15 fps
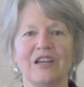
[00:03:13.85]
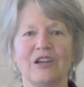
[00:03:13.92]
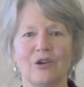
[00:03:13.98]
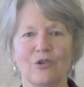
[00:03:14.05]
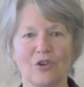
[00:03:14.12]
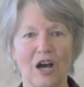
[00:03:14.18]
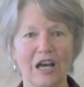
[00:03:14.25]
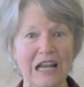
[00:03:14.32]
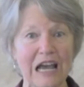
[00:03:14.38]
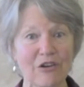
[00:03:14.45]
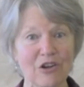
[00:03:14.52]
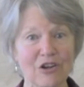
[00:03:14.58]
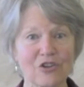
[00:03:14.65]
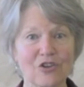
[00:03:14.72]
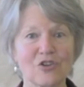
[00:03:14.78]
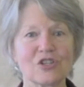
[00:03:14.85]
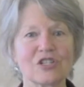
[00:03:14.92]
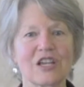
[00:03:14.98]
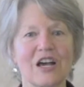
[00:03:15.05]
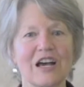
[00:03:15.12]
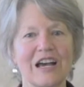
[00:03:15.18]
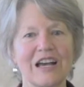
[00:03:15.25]
Got out on her
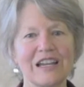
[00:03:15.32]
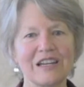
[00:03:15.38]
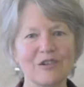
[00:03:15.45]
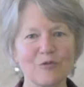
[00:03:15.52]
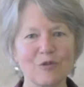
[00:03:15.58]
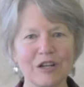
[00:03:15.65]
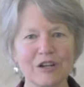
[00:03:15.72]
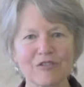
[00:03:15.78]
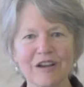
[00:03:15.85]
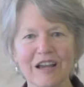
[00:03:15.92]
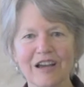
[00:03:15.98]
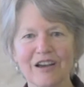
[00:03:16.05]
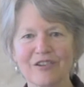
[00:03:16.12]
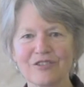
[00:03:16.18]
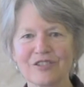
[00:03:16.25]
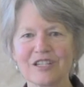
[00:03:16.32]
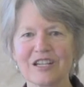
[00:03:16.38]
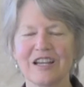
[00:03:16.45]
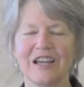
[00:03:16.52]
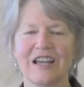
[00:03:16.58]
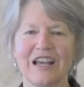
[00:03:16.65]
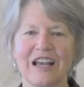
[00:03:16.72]
side, went around,
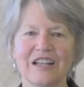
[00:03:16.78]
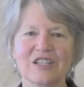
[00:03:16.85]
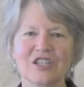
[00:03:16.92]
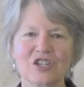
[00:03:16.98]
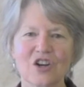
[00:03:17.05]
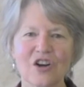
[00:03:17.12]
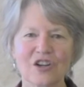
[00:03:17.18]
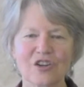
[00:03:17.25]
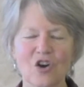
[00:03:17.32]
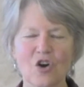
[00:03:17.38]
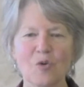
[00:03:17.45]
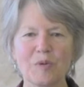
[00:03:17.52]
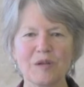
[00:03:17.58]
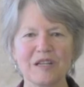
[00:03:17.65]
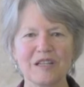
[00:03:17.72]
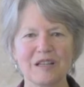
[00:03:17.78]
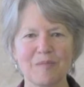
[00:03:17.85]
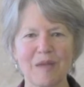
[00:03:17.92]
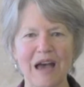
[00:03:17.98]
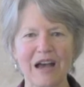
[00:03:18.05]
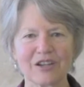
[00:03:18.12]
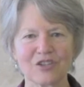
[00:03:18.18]
and started opening the
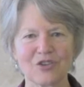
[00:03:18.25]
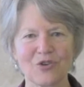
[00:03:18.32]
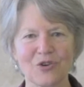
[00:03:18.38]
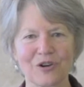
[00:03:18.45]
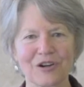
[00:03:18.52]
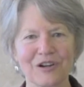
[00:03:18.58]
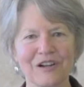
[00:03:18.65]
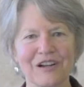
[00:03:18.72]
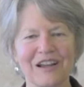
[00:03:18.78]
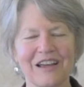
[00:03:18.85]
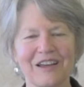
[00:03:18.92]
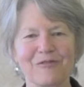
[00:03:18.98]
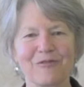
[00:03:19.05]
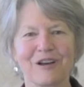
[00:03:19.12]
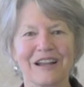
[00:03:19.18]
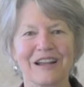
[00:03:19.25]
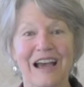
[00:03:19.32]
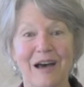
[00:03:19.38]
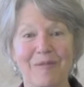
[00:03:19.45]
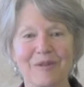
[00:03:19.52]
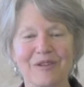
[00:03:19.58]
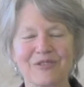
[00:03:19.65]
back door. And what
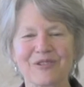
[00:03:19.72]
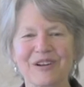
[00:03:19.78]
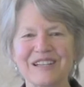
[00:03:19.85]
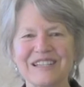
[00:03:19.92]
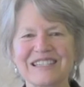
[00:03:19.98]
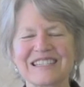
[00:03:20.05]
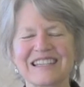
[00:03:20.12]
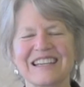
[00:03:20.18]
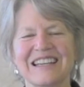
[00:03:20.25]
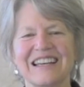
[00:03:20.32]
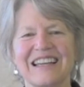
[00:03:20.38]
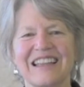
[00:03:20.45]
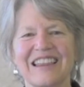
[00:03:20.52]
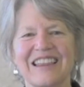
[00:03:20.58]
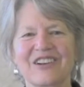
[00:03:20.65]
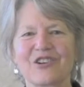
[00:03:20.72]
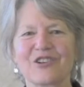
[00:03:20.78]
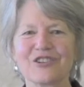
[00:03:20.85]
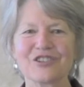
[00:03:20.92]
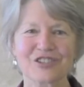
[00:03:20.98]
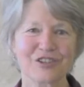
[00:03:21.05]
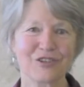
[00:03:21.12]
happened was, the
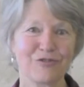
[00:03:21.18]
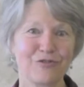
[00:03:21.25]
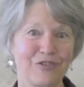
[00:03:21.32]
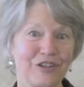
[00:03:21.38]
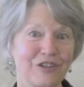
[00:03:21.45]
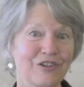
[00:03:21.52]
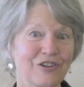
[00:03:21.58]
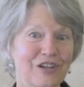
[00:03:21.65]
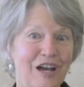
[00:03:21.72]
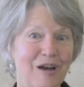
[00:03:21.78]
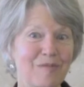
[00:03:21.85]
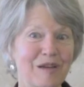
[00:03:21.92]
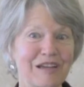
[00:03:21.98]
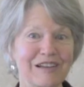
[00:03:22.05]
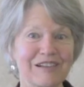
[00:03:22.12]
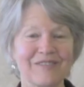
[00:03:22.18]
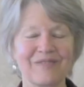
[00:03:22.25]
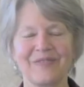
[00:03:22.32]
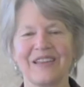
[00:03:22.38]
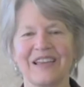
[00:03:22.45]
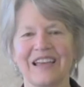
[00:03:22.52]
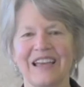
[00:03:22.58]
girls could feel her coming,
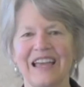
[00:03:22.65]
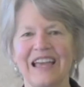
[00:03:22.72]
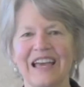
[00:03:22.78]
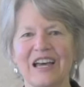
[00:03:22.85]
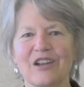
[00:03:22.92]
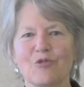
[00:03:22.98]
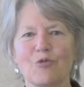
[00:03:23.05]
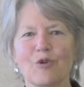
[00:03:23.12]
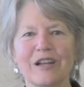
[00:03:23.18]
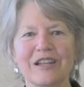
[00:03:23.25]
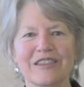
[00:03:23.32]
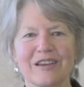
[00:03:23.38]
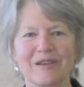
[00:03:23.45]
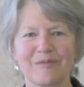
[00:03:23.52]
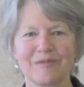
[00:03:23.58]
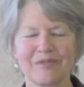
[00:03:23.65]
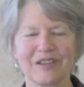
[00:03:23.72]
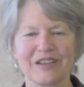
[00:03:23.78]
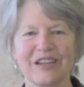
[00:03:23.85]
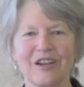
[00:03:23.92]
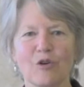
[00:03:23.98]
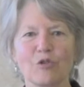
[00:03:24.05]
and one of them,
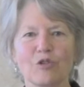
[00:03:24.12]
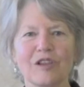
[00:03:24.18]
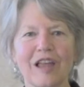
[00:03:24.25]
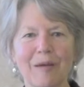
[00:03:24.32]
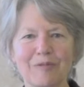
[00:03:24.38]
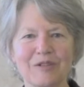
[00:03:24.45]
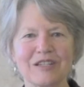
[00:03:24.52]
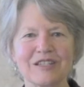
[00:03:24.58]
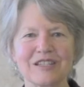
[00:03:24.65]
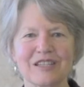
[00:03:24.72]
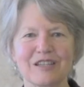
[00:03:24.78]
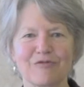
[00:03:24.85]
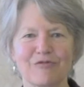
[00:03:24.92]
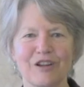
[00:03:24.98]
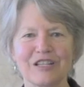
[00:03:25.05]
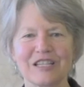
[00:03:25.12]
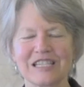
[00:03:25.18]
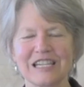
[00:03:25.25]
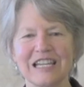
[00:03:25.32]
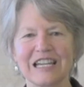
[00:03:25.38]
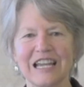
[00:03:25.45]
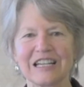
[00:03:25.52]
leapt into the front
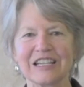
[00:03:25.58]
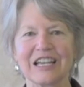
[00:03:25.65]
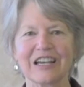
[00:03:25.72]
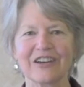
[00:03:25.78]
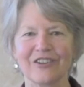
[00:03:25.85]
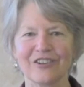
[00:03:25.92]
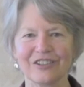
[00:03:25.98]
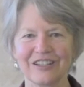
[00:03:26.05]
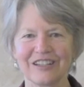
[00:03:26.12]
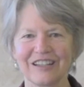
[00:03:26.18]
seat and giggled.